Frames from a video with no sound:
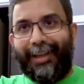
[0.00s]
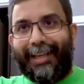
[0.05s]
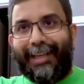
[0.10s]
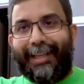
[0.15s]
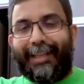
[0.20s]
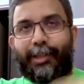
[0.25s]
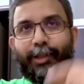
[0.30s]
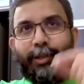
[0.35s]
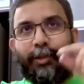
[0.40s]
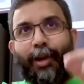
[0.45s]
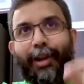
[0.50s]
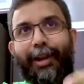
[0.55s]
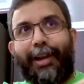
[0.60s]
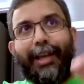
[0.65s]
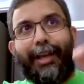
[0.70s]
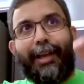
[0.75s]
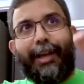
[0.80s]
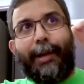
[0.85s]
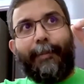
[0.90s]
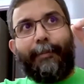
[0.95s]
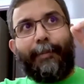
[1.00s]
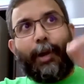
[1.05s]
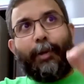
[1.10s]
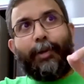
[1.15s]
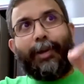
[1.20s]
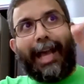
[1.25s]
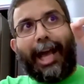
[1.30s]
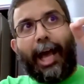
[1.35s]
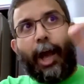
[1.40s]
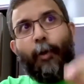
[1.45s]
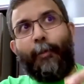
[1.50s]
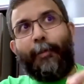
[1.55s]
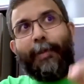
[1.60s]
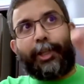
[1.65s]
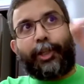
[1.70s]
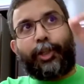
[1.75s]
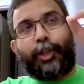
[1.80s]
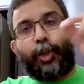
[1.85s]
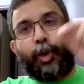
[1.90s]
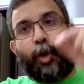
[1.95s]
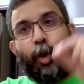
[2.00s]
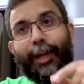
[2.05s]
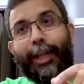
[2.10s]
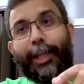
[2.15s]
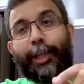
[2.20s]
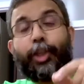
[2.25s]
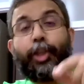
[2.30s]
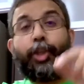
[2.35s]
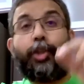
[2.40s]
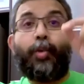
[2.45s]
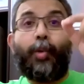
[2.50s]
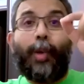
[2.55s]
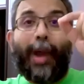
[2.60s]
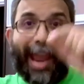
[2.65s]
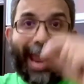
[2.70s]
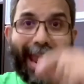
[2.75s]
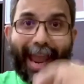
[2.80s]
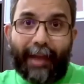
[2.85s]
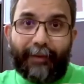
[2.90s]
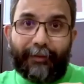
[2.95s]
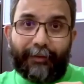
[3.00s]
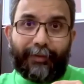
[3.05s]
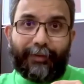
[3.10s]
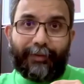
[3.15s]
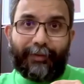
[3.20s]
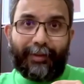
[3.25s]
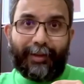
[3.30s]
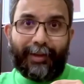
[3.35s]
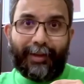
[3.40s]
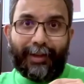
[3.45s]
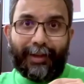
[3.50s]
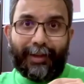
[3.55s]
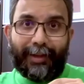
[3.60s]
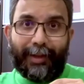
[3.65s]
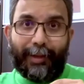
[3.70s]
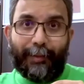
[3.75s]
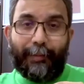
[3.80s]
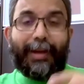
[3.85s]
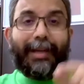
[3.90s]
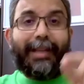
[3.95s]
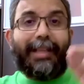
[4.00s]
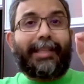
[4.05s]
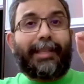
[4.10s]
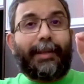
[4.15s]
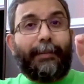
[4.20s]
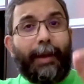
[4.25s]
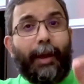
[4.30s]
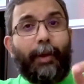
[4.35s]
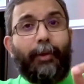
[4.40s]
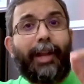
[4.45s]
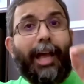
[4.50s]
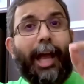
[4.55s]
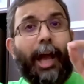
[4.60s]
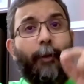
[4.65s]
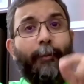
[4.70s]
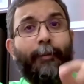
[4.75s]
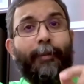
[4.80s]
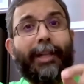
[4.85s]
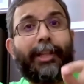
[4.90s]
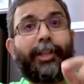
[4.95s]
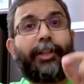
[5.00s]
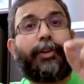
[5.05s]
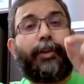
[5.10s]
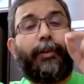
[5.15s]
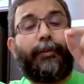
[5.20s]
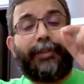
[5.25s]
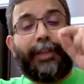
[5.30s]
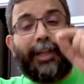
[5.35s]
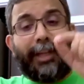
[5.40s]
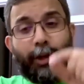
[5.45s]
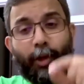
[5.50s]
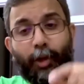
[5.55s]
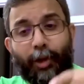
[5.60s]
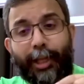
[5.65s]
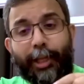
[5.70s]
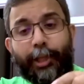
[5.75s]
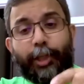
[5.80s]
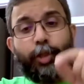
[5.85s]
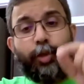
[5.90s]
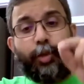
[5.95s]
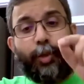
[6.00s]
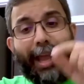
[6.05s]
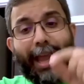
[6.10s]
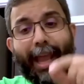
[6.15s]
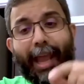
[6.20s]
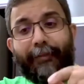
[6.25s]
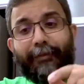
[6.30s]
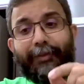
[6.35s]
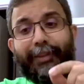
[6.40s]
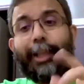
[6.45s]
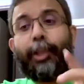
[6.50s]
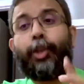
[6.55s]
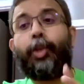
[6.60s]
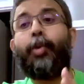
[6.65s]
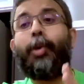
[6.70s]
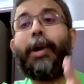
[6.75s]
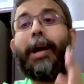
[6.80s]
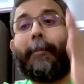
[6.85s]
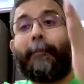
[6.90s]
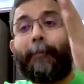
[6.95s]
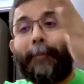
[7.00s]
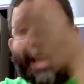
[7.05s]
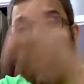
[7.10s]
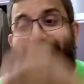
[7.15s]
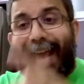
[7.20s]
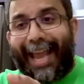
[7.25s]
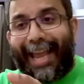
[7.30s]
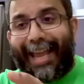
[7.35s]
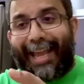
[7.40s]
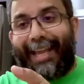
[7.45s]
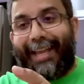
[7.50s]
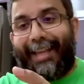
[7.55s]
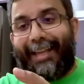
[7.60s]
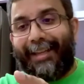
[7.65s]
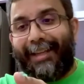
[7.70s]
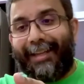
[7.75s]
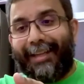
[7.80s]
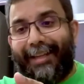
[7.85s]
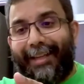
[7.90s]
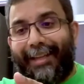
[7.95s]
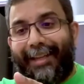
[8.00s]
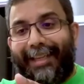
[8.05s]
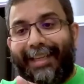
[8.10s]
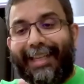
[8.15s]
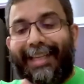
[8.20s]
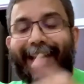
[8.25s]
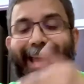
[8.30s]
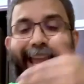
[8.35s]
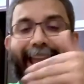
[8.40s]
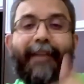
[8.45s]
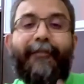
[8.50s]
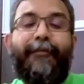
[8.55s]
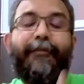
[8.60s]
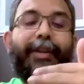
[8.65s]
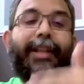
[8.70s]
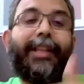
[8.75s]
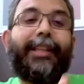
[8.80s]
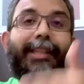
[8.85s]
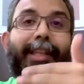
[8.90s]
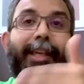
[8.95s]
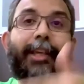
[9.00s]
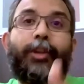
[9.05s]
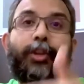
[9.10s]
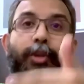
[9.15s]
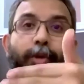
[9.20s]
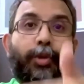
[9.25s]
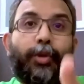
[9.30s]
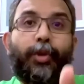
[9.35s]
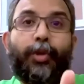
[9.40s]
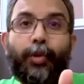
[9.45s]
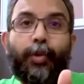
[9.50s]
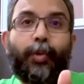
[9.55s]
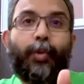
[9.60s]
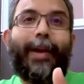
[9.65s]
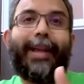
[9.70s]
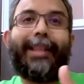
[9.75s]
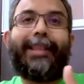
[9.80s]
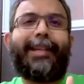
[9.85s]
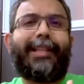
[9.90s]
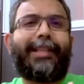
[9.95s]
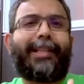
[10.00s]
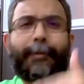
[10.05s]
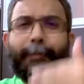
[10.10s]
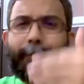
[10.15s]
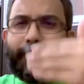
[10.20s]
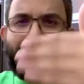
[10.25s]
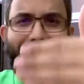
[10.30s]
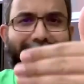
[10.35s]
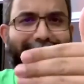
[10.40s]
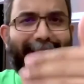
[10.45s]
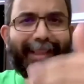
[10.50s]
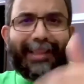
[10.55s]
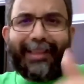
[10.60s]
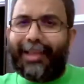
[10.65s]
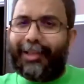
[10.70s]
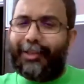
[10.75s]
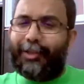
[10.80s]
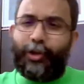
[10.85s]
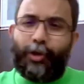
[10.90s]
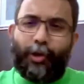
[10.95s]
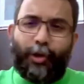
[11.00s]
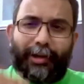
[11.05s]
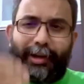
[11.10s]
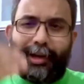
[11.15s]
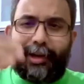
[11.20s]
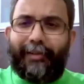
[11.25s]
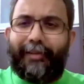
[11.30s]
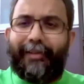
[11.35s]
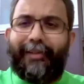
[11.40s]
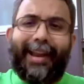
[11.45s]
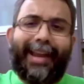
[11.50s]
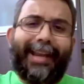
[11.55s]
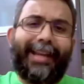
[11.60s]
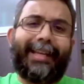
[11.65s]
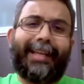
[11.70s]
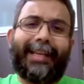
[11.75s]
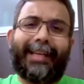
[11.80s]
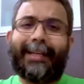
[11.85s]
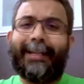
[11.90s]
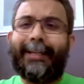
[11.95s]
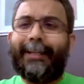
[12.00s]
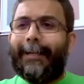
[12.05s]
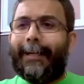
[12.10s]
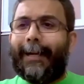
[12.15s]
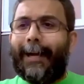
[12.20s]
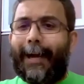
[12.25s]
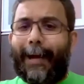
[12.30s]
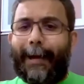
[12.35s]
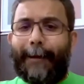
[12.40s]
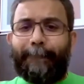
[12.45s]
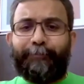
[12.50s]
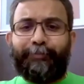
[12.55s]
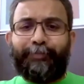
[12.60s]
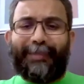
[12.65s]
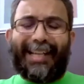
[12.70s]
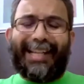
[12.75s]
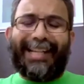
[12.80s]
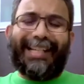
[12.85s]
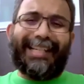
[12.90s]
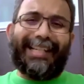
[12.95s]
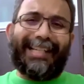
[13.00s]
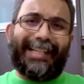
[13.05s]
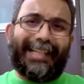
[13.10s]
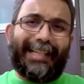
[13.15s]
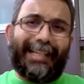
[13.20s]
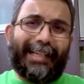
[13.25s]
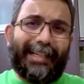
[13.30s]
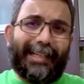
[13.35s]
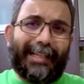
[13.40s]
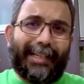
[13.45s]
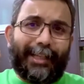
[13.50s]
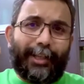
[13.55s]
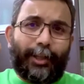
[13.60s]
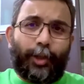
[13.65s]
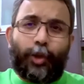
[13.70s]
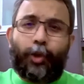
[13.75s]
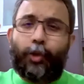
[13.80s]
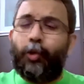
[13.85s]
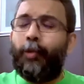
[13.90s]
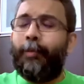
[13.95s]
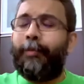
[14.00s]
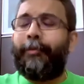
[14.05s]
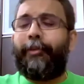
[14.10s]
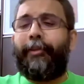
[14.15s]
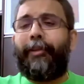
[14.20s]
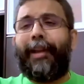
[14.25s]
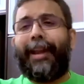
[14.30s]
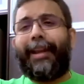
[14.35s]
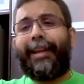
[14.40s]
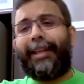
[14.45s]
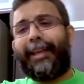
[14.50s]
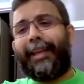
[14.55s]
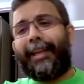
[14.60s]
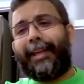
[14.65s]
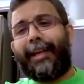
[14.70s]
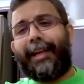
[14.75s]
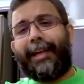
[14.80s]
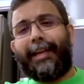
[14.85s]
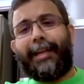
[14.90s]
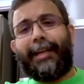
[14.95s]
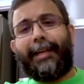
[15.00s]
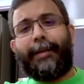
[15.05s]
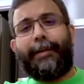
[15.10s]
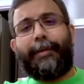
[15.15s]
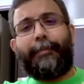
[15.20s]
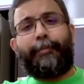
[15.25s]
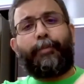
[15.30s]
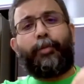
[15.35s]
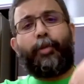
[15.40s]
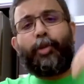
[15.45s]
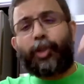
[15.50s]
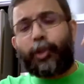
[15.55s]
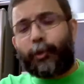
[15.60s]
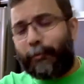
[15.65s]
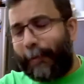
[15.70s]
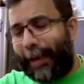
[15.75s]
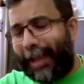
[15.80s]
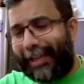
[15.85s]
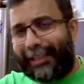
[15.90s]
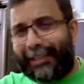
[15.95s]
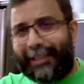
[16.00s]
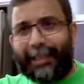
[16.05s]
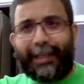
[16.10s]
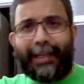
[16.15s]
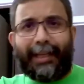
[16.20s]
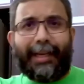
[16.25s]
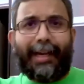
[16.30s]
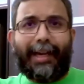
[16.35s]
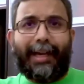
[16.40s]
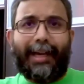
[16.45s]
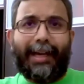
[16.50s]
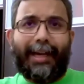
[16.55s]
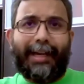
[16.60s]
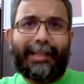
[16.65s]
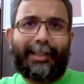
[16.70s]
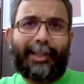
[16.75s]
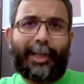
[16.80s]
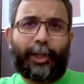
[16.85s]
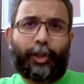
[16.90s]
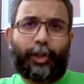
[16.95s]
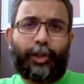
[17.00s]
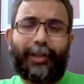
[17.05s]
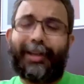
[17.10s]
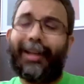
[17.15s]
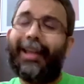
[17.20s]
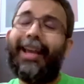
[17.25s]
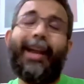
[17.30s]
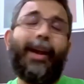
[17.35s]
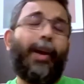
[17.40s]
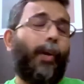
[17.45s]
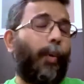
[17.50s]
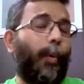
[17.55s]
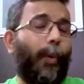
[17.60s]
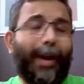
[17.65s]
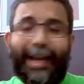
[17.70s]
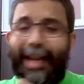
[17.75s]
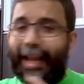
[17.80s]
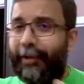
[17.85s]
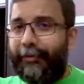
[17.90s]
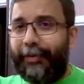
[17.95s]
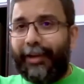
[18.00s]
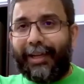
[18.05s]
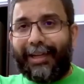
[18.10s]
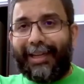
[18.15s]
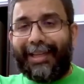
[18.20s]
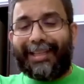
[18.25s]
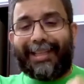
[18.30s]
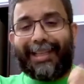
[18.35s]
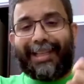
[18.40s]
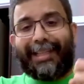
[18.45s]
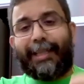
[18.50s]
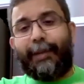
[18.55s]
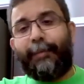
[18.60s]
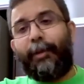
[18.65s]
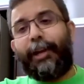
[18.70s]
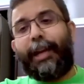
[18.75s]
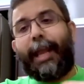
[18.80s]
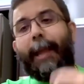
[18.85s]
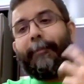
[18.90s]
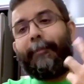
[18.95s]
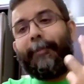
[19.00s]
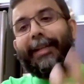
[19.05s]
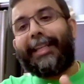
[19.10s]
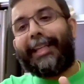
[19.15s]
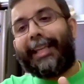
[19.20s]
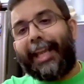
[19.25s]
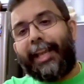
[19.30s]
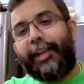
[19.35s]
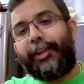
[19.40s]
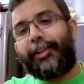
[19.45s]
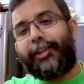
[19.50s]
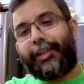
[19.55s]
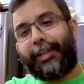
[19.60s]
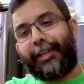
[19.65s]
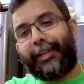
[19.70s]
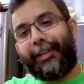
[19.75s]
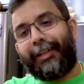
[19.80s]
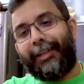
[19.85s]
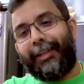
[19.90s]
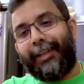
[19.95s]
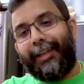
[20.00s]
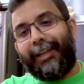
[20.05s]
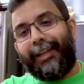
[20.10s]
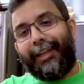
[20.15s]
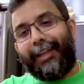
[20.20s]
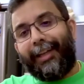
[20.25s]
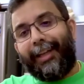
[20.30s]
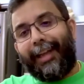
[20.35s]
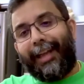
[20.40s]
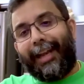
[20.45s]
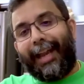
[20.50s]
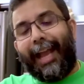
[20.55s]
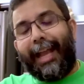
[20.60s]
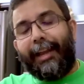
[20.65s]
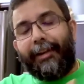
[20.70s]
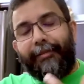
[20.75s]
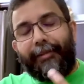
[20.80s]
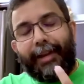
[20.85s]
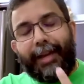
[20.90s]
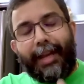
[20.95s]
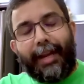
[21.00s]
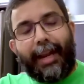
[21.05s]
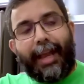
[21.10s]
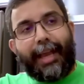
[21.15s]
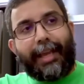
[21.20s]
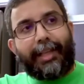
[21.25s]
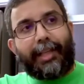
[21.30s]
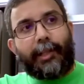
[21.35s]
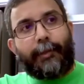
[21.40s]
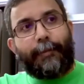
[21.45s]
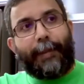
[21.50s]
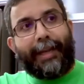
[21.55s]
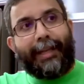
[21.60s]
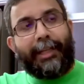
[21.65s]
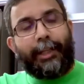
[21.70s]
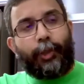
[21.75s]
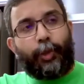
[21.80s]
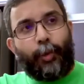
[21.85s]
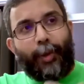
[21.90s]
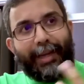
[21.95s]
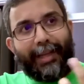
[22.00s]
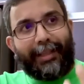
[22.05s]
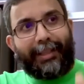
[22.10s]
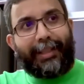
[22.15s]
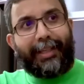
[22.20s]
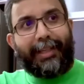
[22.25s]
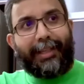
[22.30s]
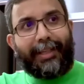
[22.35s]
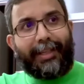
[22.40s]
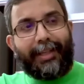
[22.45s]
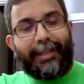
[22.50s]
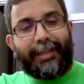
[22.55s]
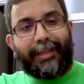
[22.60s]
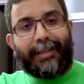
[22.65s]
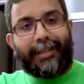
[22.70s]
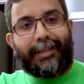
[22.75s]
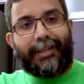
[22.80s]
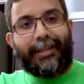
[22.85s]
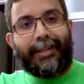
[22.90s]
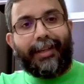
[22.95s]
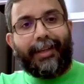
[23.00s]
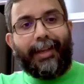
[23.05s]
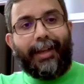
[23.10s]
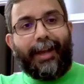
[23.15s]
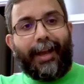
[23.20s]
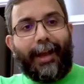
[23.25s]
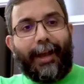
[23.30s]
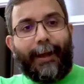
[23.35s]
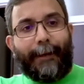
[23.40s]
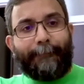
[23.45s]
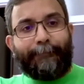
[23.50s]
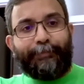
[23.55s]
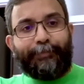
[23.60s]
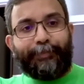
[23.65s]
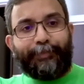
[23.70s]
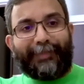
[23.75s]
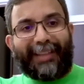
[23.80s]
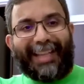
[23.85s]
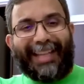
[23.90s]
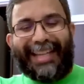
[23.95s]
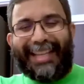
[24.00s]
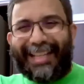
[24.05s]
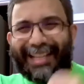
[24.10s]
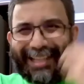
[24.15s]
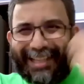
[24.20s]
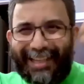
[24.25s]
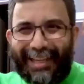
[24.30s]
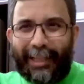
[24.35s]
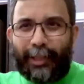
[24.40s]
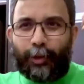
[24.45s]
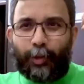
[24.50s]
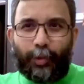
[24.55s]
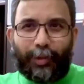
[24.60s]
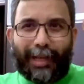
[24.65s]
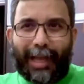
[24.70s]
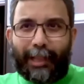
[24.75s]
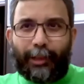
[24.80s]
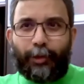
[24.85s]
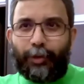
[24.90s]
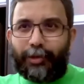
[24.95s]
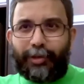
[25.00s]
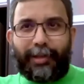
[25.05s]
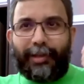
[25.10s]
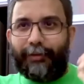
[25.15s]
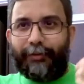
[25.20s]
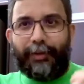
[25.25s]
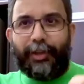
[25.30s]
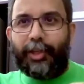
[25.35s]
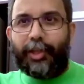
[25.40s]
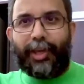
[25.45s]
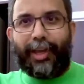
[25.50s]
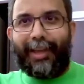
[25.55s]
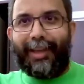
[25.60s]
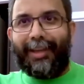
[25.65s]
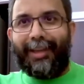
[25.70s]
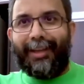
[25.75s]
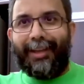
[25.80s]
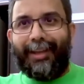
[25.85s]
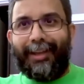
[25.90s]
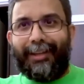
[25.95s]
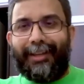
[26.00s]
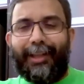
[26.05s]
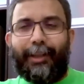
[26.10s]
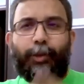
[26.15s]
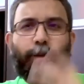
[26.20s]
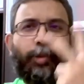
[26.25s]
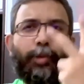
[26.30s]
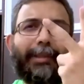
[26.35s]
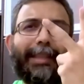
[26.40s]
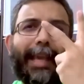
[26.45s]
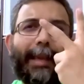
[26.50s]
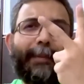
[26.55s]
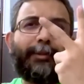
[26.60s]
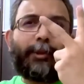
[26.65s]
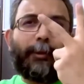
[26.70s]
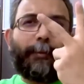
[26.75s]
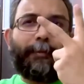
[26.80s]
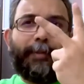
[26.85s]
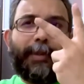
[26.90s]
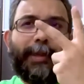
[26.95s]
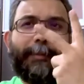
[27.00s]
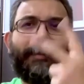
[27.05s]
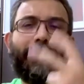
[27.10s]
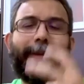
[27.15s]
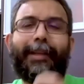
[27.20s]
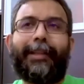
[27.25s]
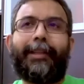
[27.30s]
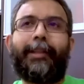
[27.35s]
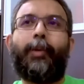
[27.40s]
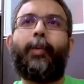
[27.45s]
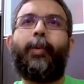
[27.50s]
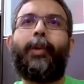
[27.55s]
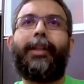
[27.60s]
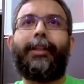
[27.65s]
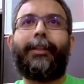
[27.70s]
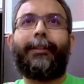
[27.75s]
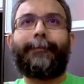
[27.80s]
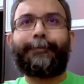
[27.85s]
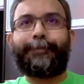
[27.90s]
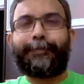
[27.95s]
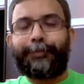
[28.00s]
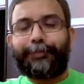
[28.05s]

It's not about how much knowledge you have, but it's about how much of the knowledge you have that you apply in everything you do, whether it's a presentation, a training, um, a, a, a Zoom training, a prospecting uh, session, whatever it is, it's about application. And I realized, spending twenty-three years um, listening to Dato' Sri Vijay, there are two types of people in the world,